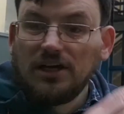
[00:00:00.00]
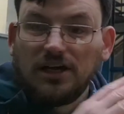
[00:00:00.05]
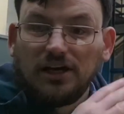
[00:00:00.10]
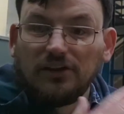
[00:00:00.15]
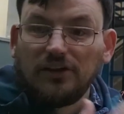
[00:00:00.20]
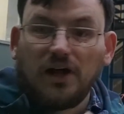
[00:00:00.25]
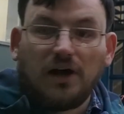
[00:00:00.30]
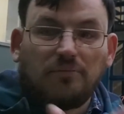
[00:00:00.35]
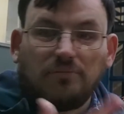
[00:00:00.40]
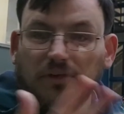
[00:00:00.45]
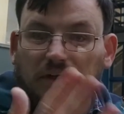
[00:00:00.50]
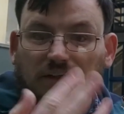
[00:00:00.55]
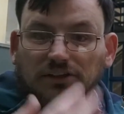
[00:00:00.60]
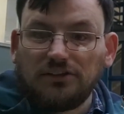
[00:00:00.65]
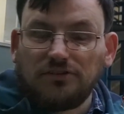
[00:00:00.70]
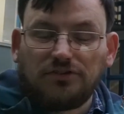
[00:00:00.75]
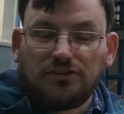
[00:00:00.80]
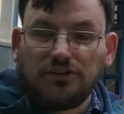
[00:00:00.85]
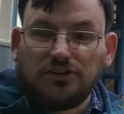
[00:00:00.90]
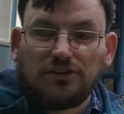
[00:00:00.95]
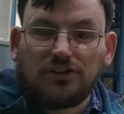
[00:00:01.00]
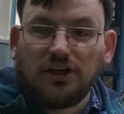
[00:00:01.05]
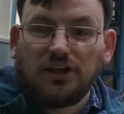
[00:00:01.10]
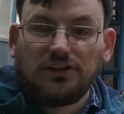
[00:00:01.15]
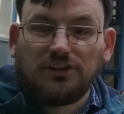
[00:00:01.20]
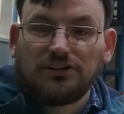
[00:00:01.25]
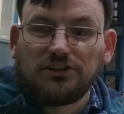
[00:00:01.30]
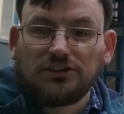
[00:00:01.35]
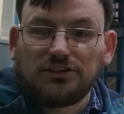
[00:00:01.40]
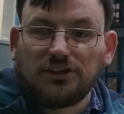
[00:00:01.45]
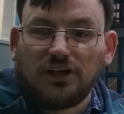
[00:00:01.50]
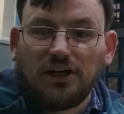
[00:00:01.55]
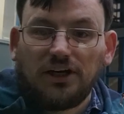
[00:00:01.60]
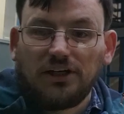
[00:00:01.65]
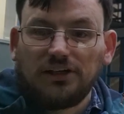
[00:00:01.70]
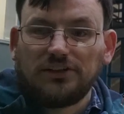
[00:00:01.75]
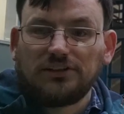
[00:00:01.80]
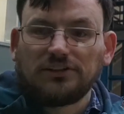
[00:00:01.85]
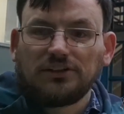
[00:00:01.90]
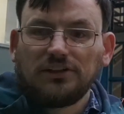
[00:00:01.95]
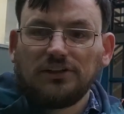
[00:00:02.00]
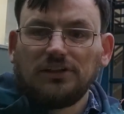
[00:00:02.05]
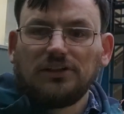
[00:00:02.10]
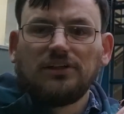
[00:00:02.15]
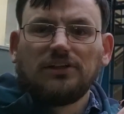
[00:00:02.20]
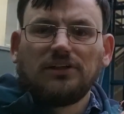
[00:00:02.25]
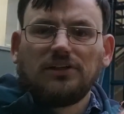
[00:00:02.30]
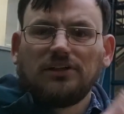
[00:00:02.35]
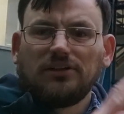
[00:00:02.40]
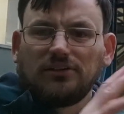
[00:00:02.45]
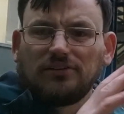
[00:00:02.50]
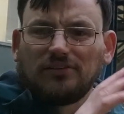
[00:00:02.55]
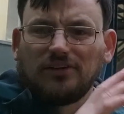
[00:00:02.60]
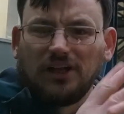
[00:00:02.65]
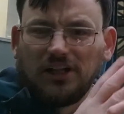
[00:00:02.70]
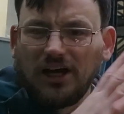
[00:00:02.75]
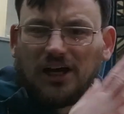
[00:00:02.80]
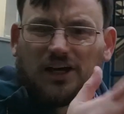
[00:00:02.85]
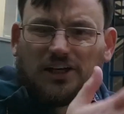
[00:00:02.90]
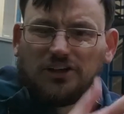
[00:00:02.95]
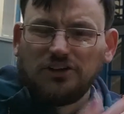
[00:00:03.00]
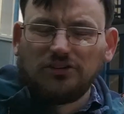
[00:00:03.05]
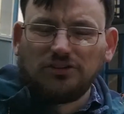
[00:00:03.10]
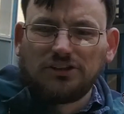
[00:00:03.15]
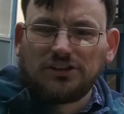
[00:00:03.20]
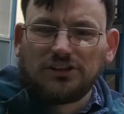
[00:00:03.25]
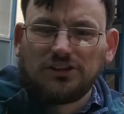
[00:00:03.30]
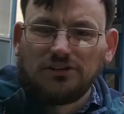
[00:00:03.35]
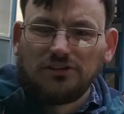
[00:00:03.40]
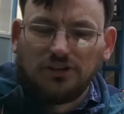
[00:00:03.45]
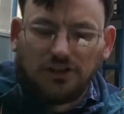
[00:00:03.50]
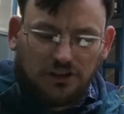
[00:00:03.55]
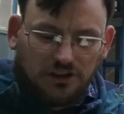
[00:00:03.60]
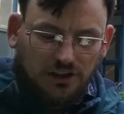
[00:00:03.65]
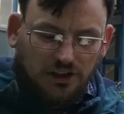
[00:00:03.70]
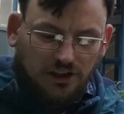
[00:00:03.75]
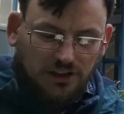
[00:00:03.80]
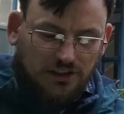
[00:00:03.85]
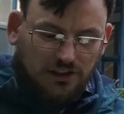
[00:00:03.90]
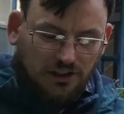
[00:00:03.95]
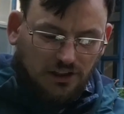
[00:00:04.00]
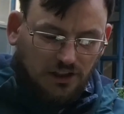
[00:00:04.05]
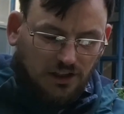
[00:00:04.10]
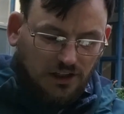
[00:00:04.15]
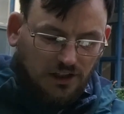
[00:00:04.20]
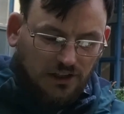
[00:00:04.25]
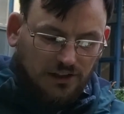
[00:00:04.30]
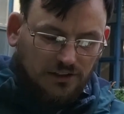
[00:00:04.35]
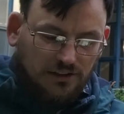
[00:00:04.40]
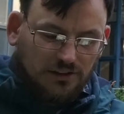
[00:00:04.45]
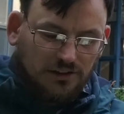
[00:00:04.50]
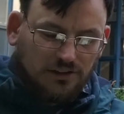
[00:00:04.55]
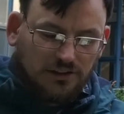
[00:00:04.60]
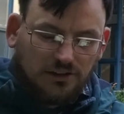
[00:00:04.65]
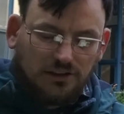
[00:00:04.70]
And that means if you change size, the line will still look like a line.